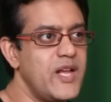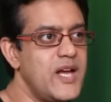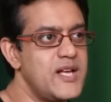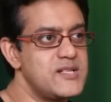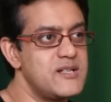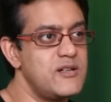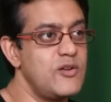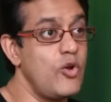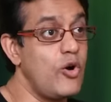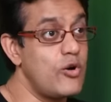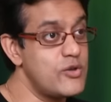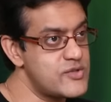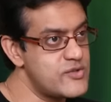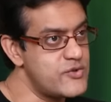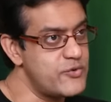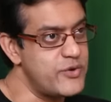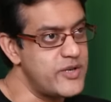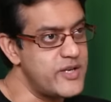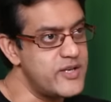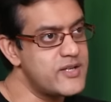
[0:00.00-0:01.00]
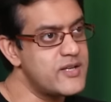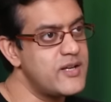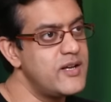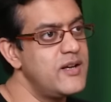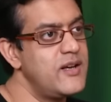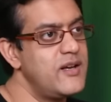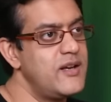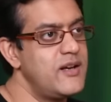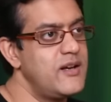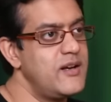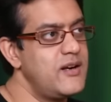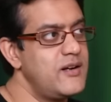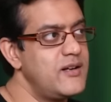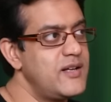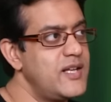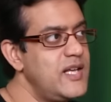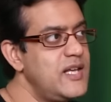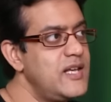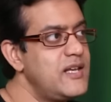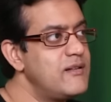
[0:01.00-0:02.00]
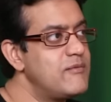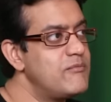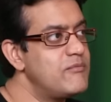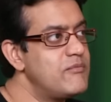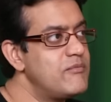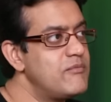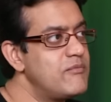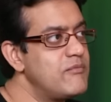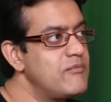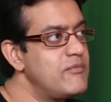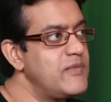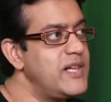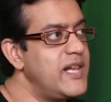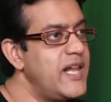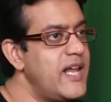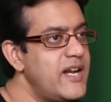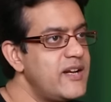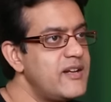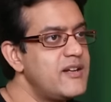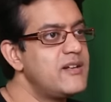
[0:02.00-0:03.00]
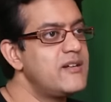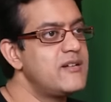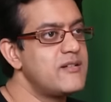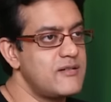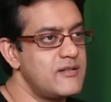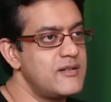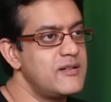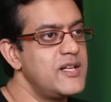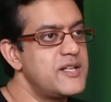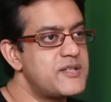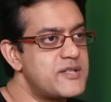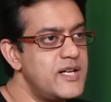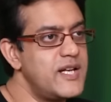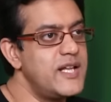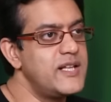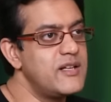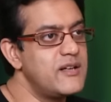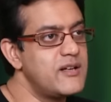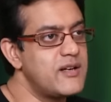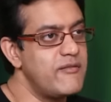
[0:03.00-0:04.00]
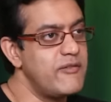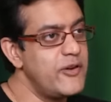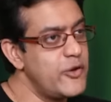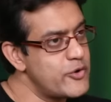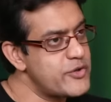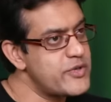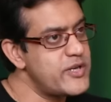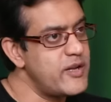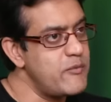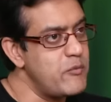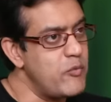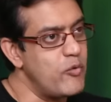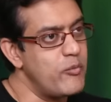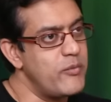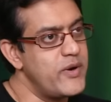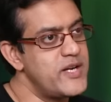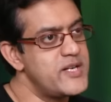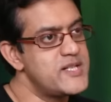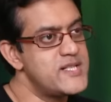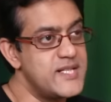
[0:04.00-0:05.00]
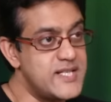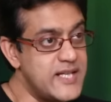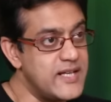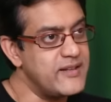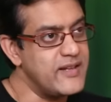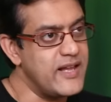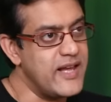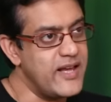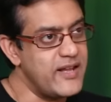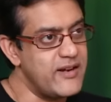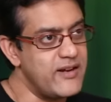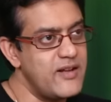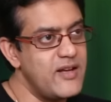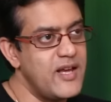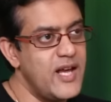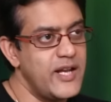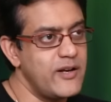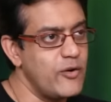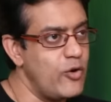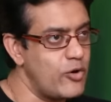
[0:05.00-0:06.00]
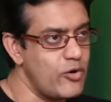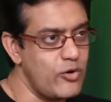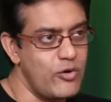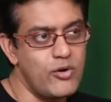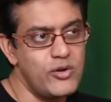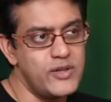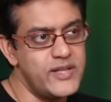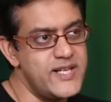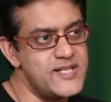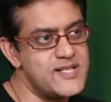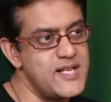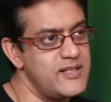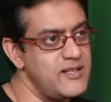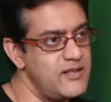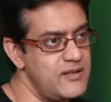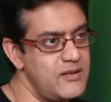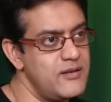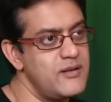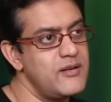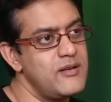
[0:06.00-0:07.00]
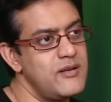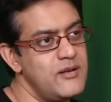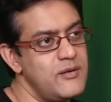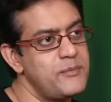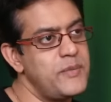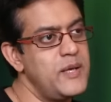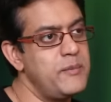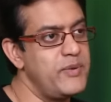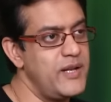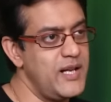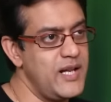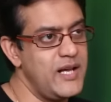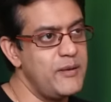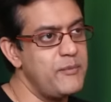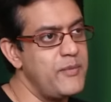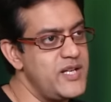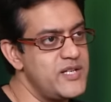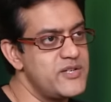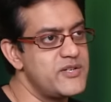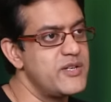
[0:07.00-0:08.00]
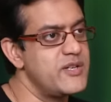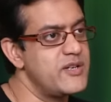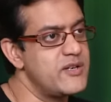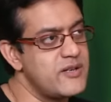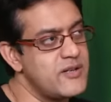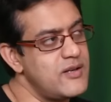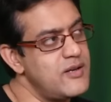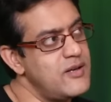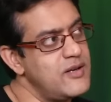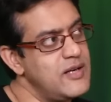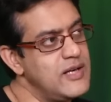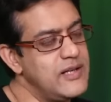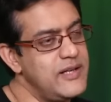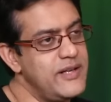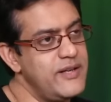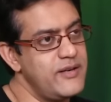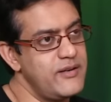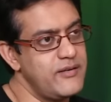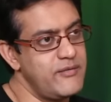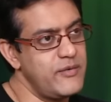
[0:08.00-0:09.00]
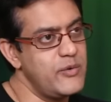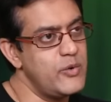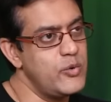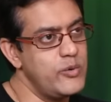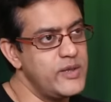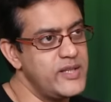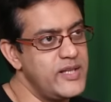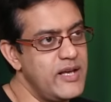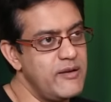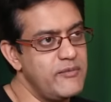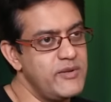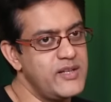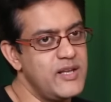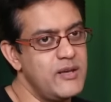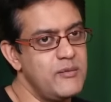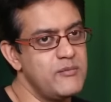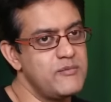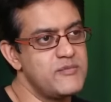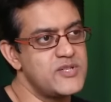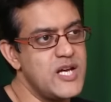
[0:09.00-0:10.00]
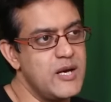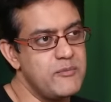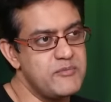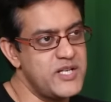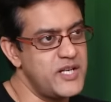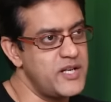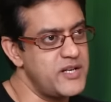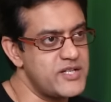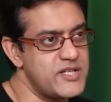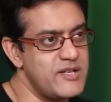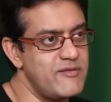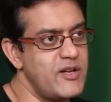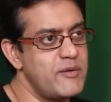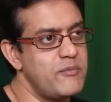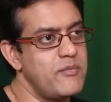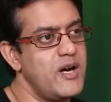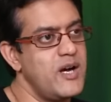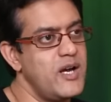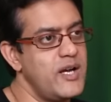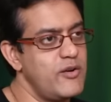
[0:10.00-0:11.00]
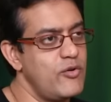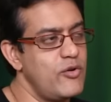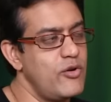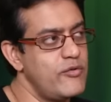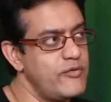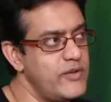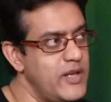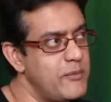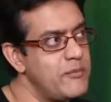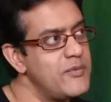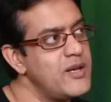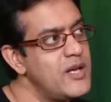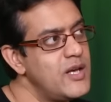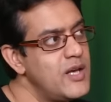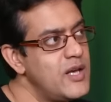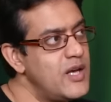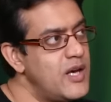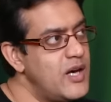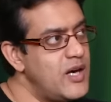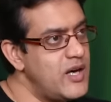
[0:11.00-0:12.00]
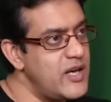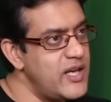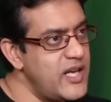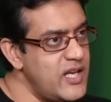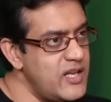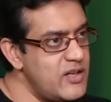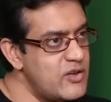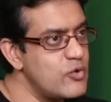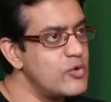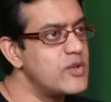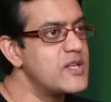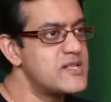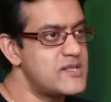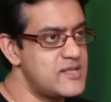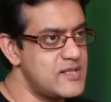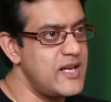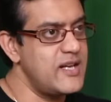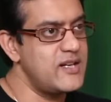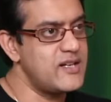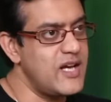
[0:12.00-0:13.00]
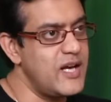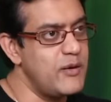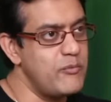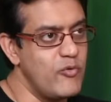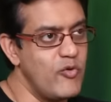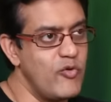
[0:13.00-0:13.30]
as a law student, he led literally the revolutionary movement sitting there and got all these other people I mentioned earlier who were there with him, Shyamji Krishna Verma and all of them, into this entire